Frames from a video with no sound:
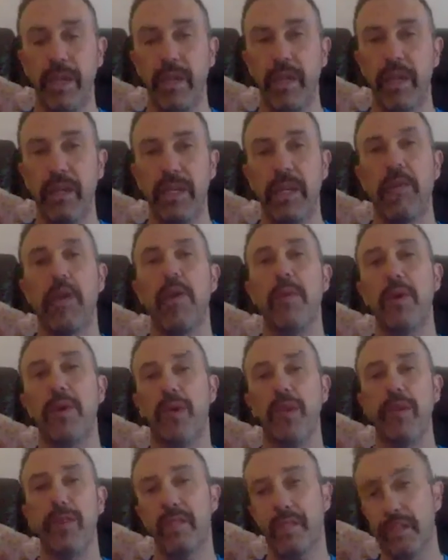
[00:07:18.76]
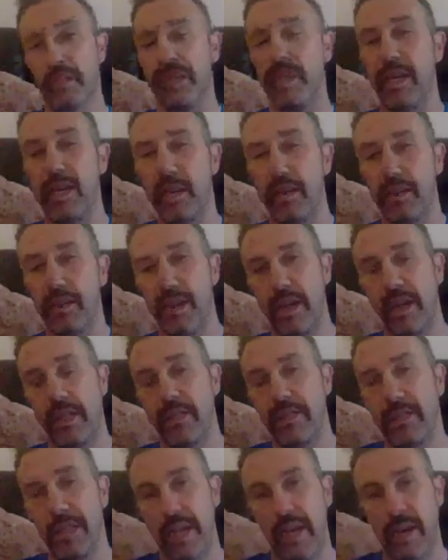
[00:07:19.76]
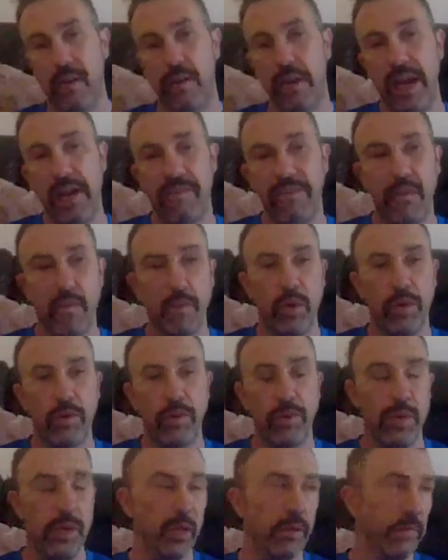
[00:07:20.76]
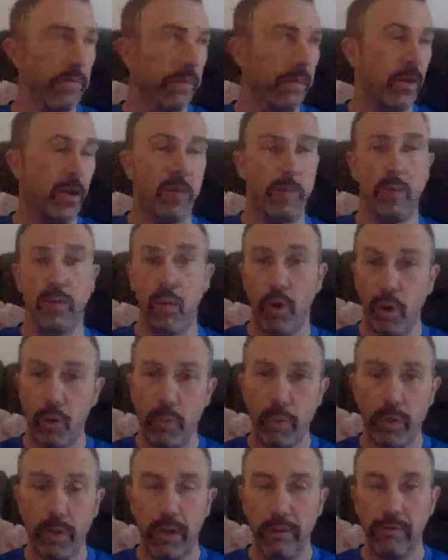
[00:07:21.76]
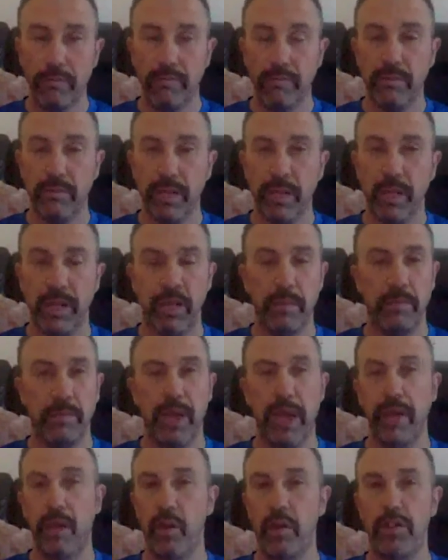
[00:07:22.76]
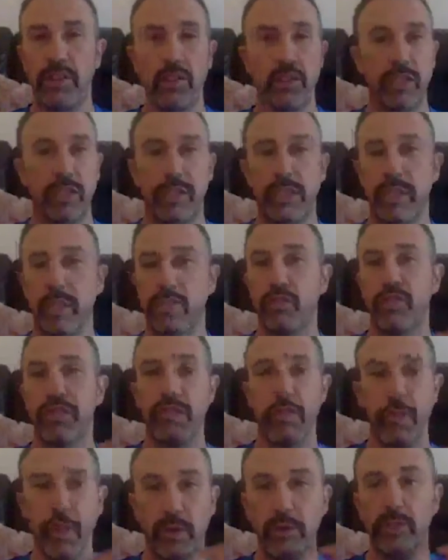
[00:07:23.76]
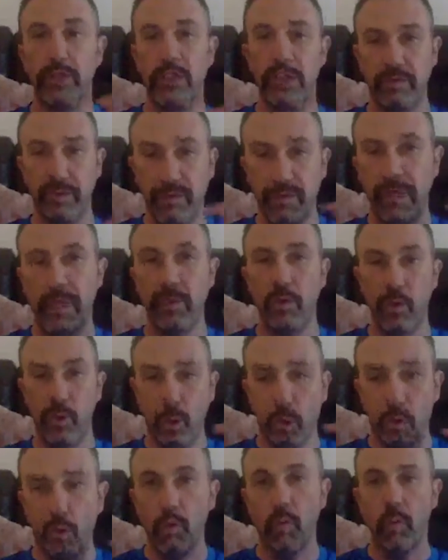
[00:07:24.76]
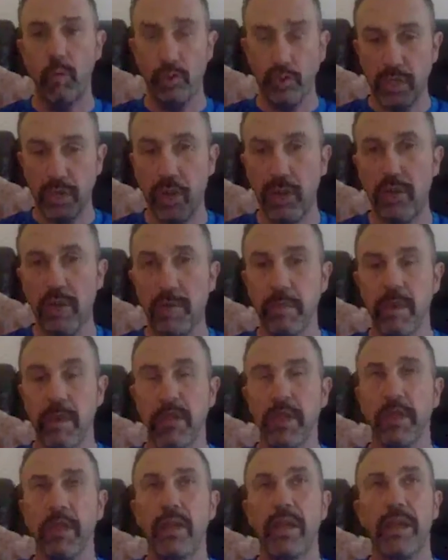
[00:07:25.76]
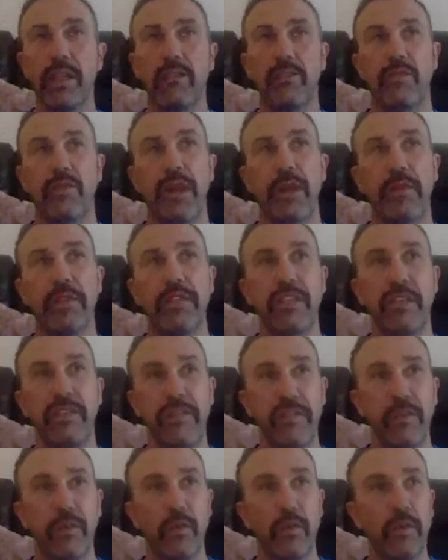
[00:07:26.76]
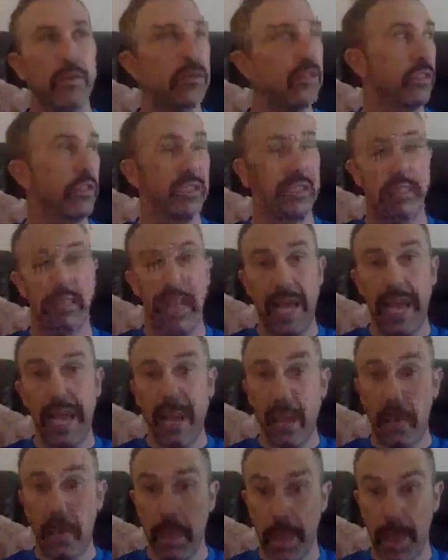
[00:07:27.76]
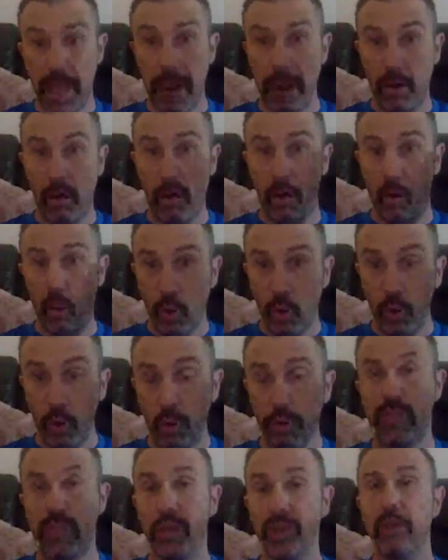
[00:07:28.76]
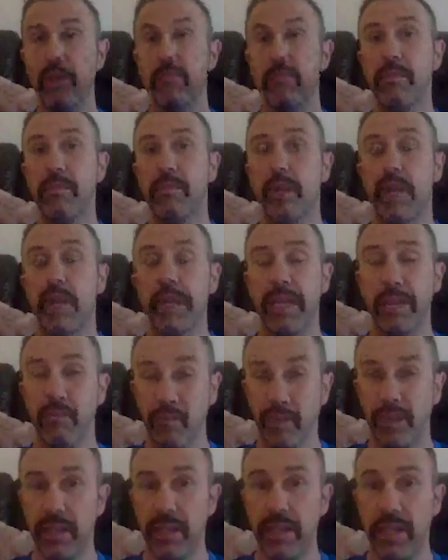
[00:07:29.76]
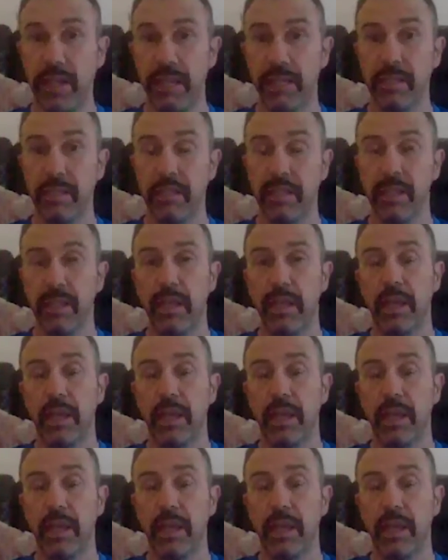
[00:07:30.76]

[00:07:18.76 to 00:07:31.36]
Now, I'm not going to sit here and tell everyone that I'm a robot. And I just literally positivity all the time. It's very difficult to stay up there all the time, and it really is.